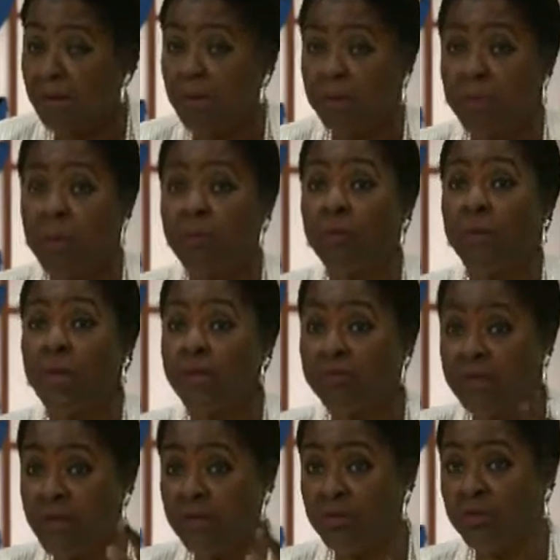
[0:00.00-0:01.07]
Remember what I
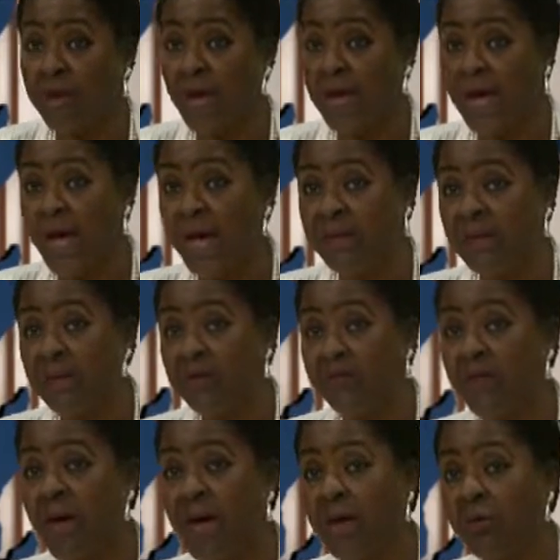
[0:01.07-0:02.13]
said, you got to identify